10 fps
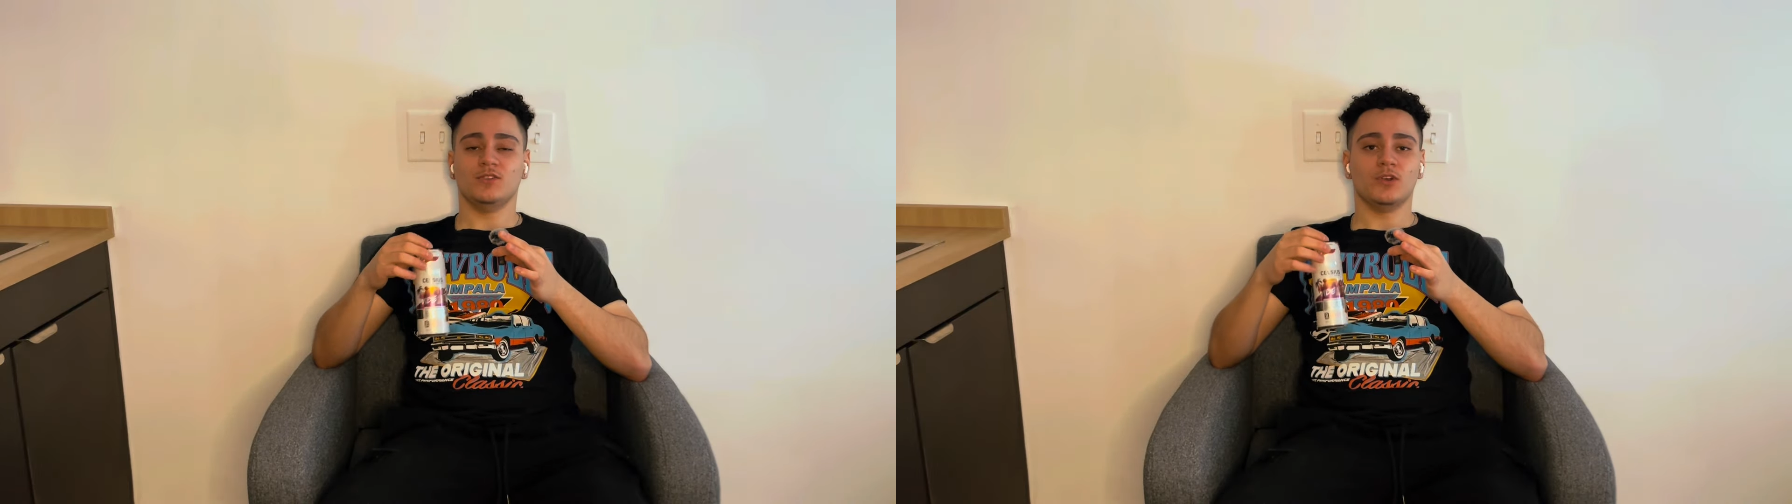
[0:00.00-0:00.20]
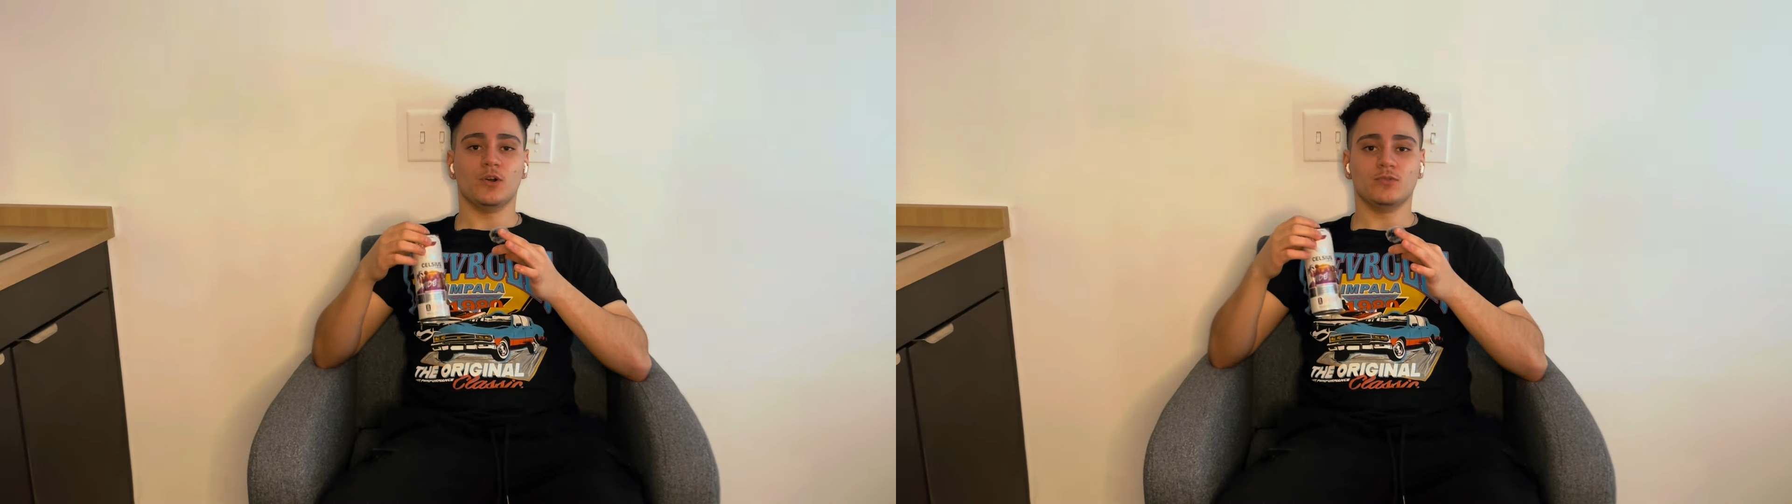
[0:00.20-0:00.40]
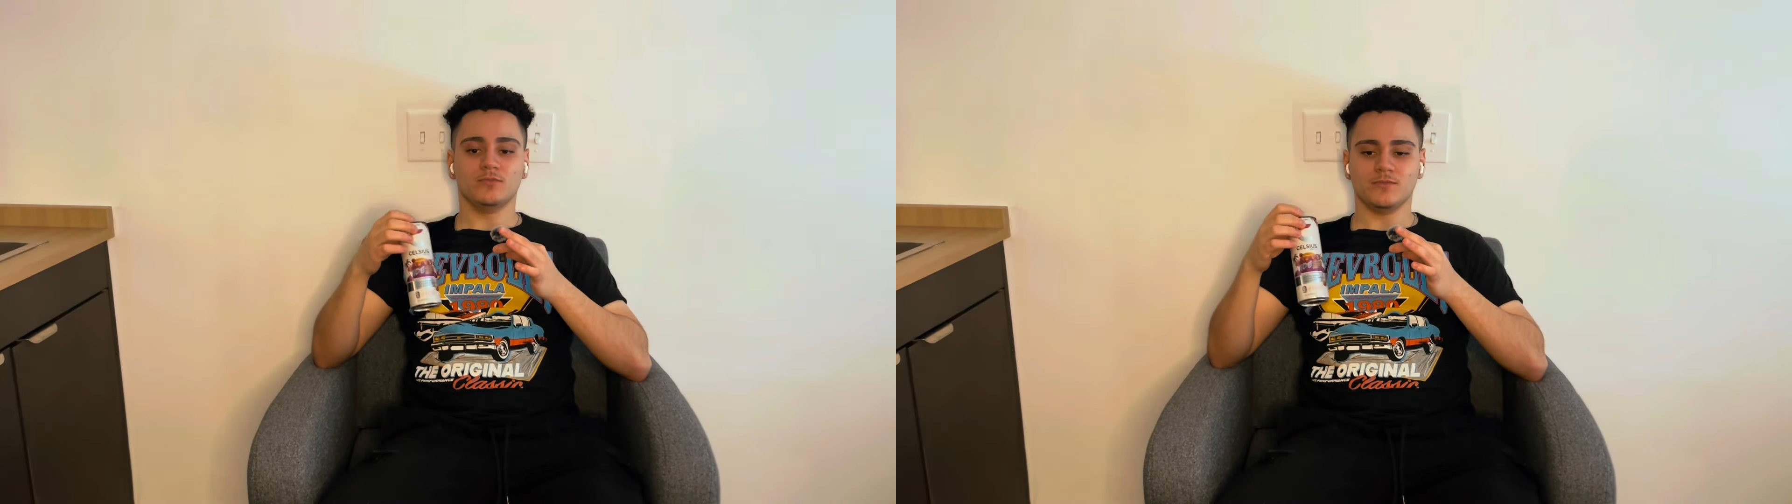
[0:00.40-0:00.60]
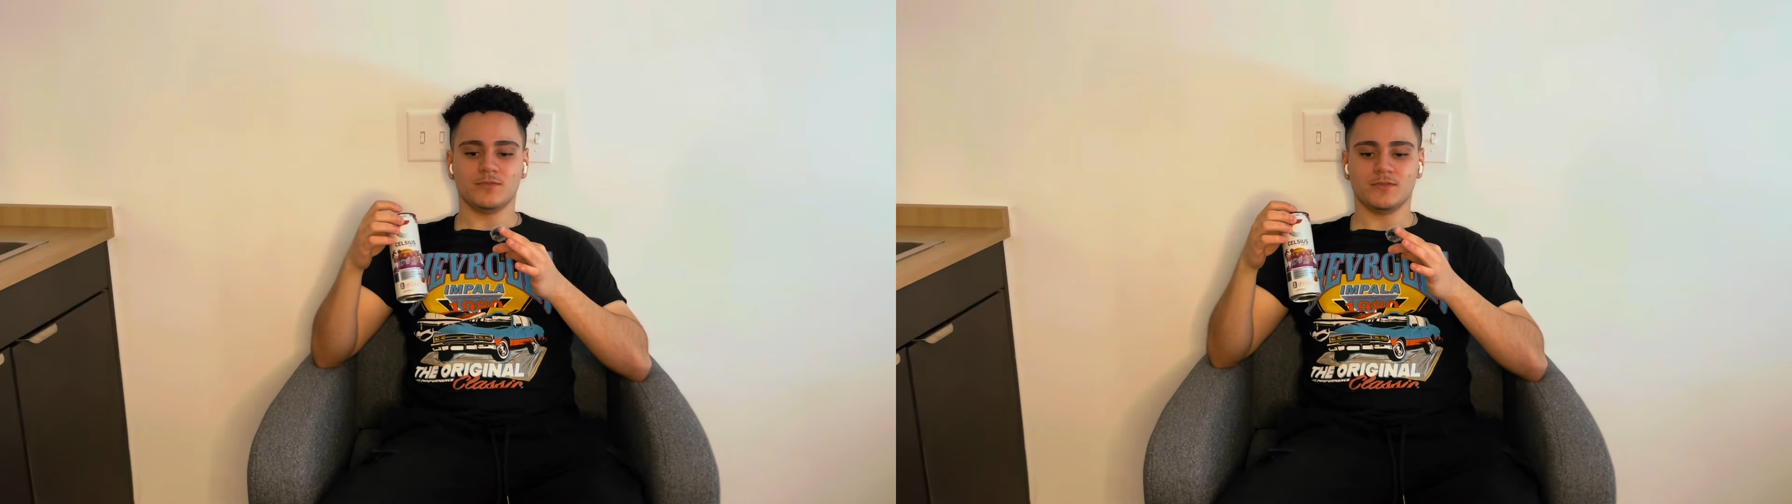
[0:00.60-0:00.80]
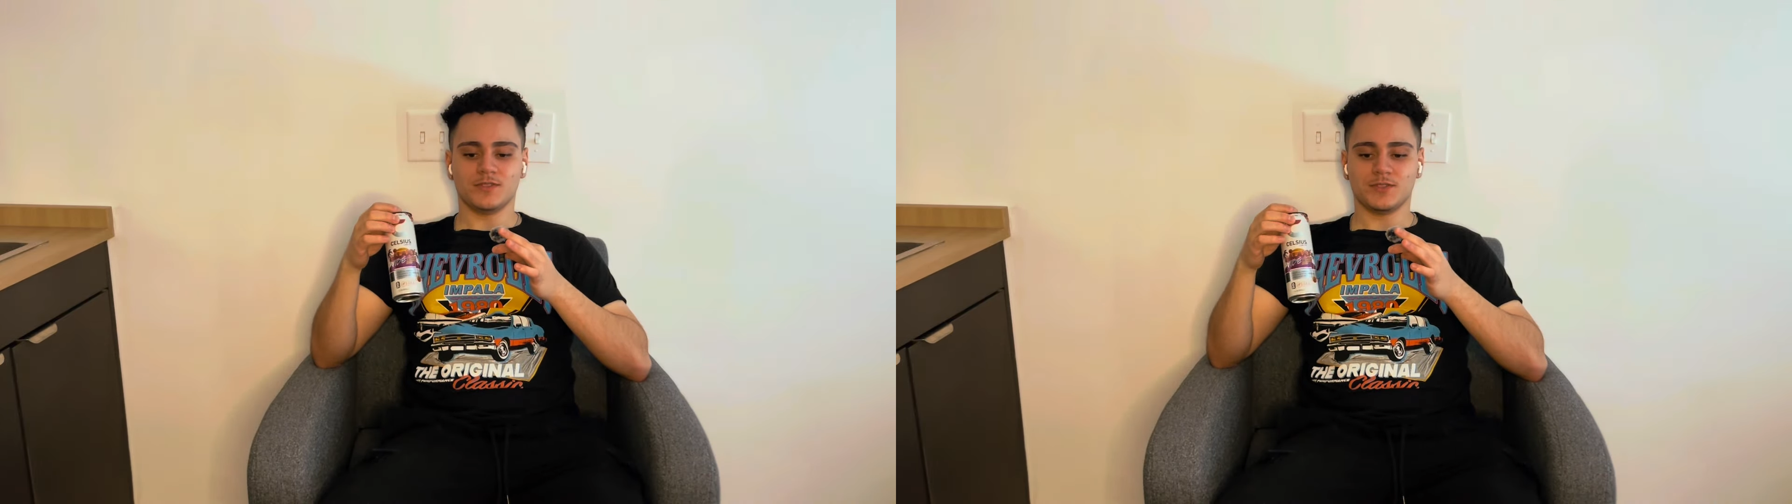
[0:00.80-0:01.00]
Don't
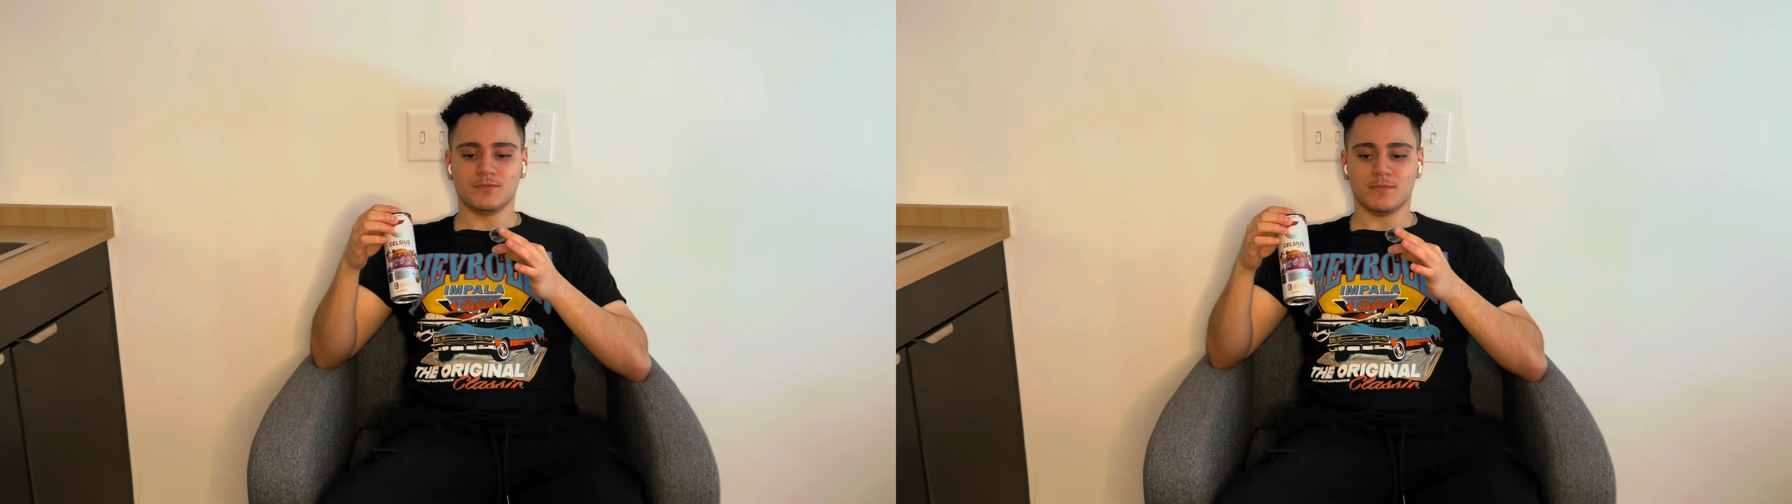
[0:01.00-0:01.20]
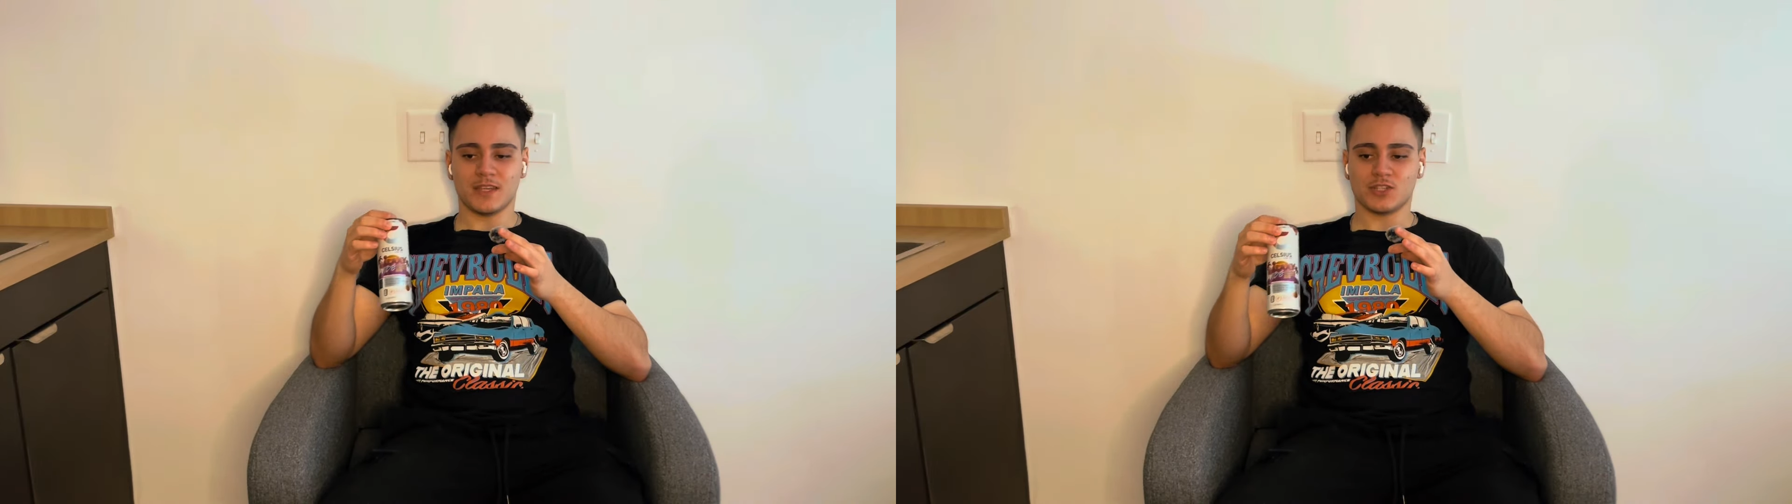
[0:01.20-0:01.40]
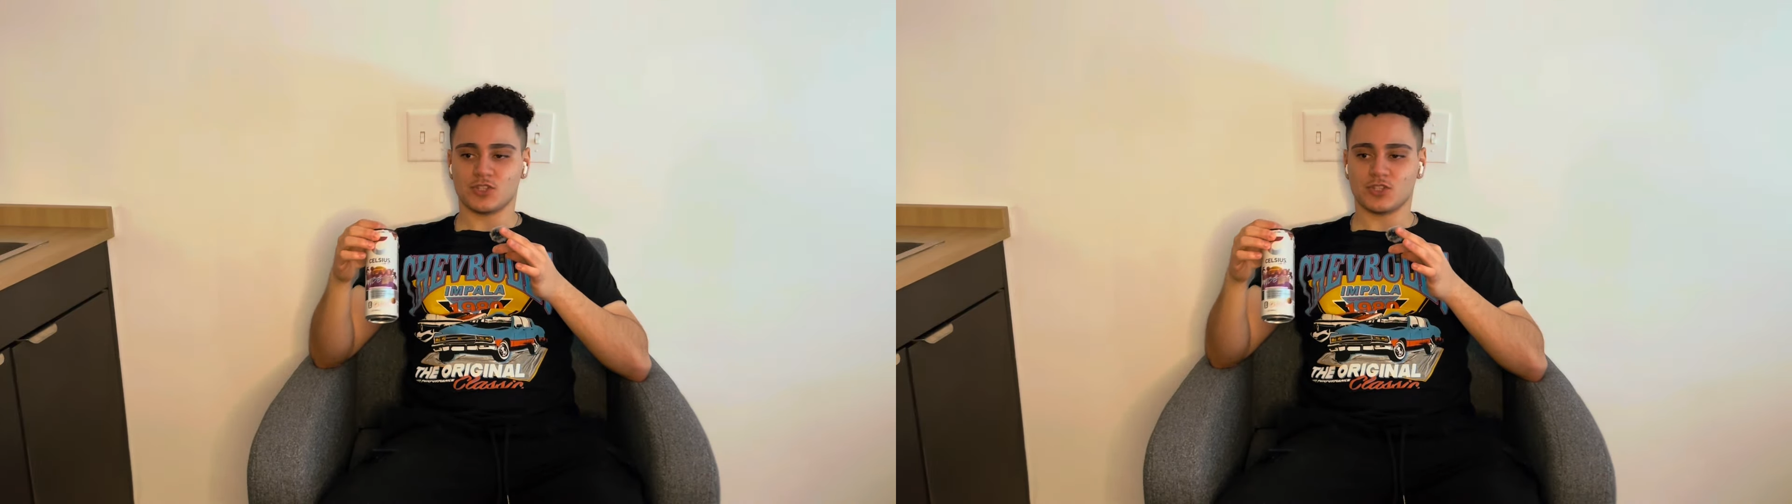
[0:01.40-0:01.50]
make